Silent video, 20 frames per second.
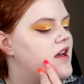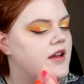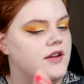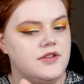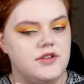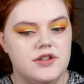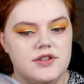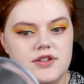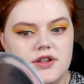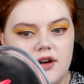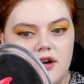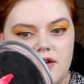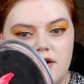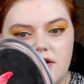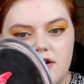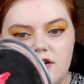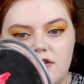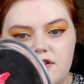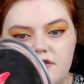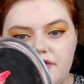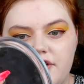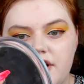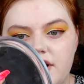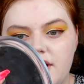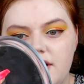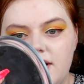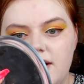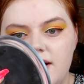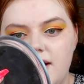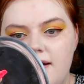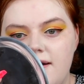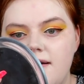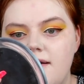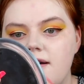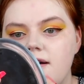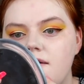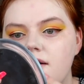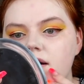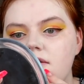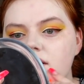and just go over
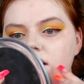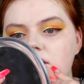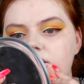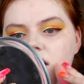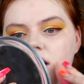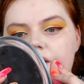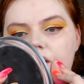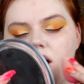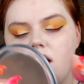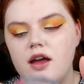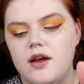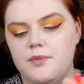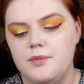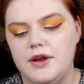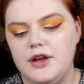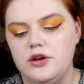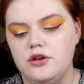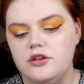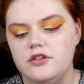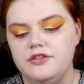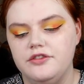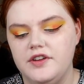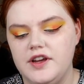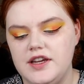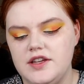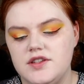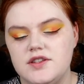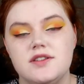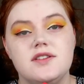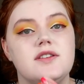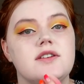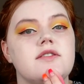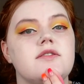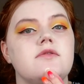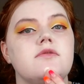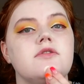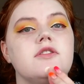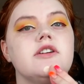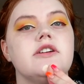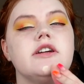my whole face
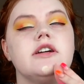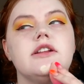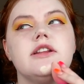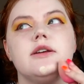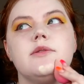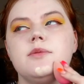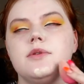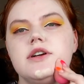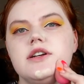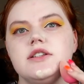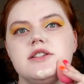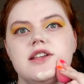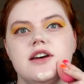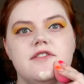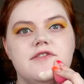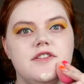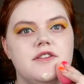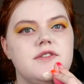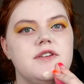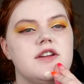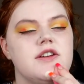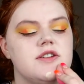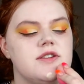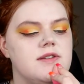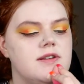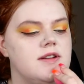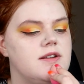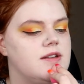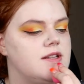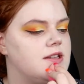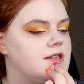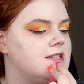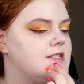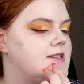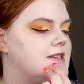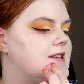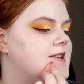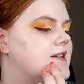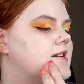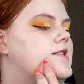to really press that foundation into the
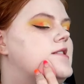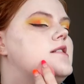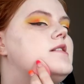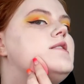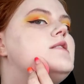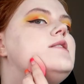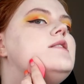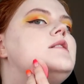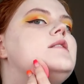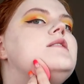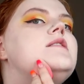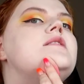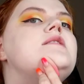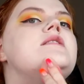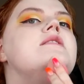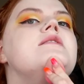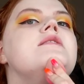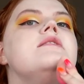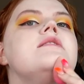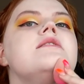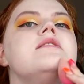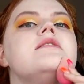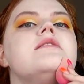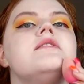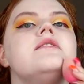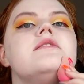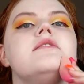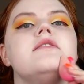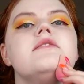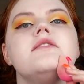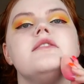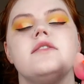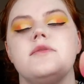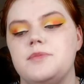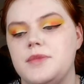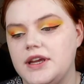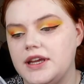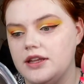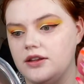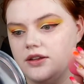skin.
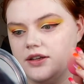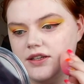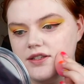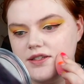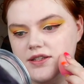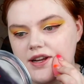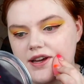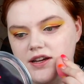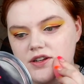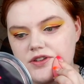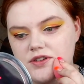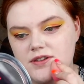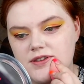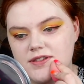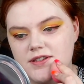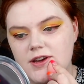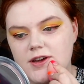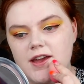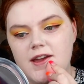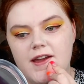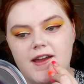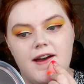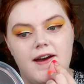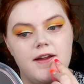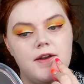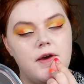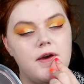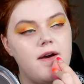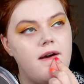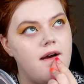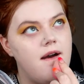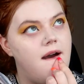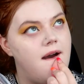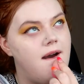Make it look as natural as I can.